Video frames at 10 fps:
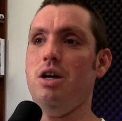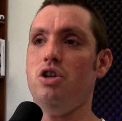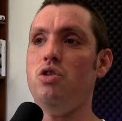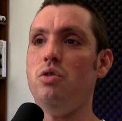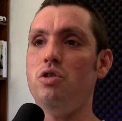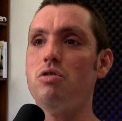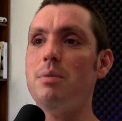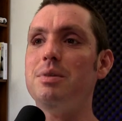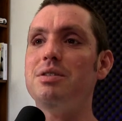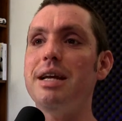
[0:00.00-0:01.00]
to
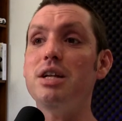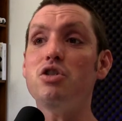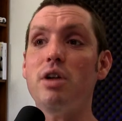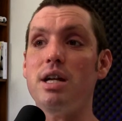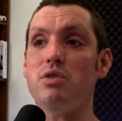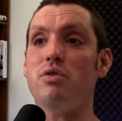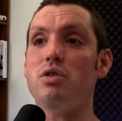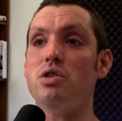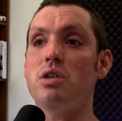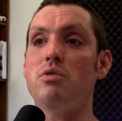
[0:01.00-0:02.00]
encrypt data
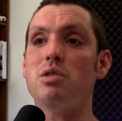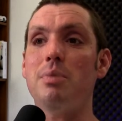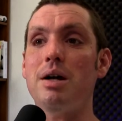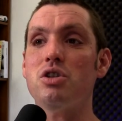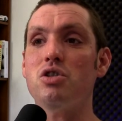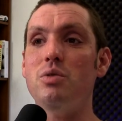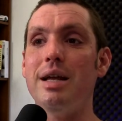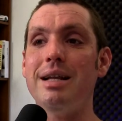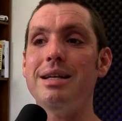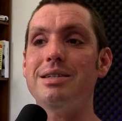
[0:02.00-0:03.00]
transfers in response to
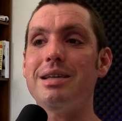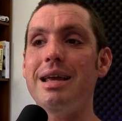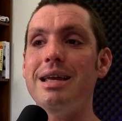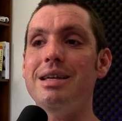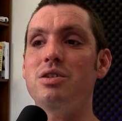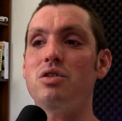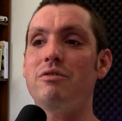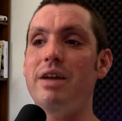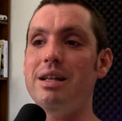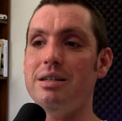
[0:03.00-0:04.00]
NSA
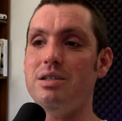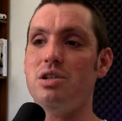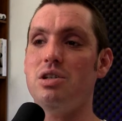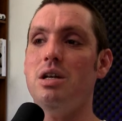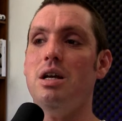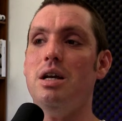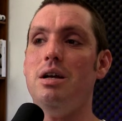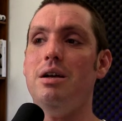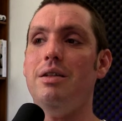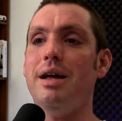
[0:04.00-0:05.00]
surveillance.
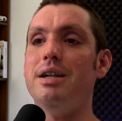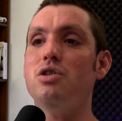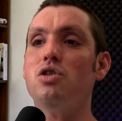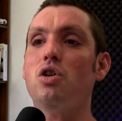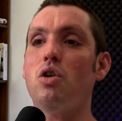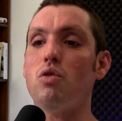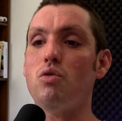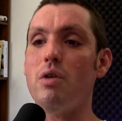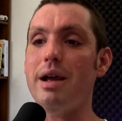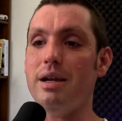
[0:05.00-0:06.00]
That is
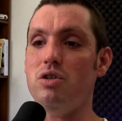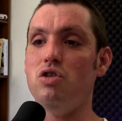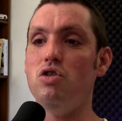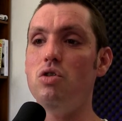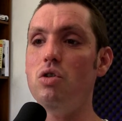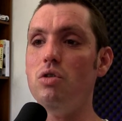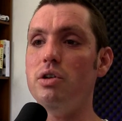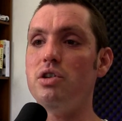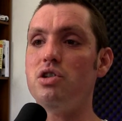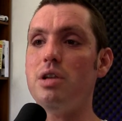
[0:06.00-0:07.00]
correct. Google
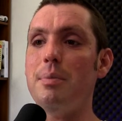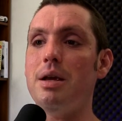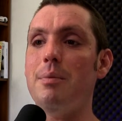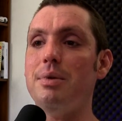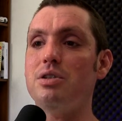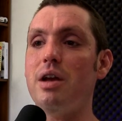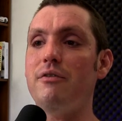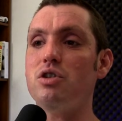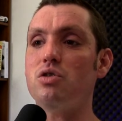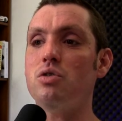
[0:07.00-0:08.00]
is stepping up its
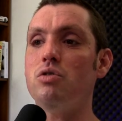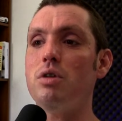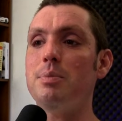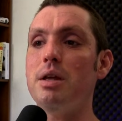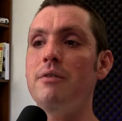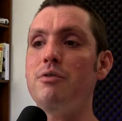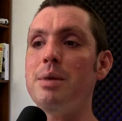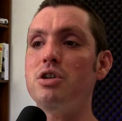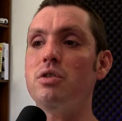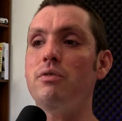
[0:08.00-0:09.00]
efforts to encrypt
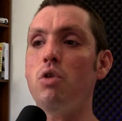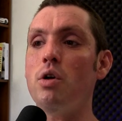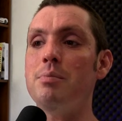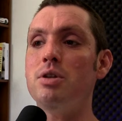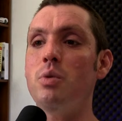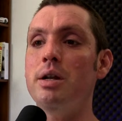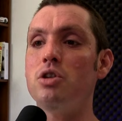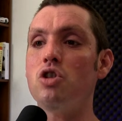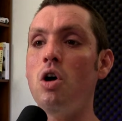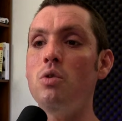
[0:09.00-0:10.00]
information flowing between
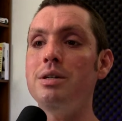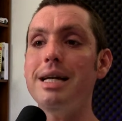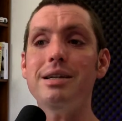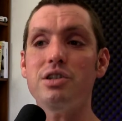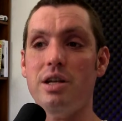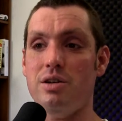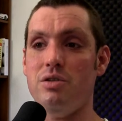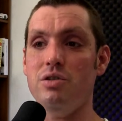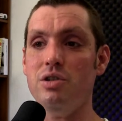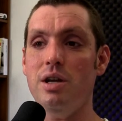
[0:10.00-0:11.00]
its own data
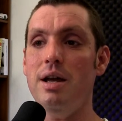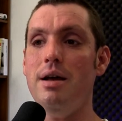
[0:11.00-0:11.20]
centers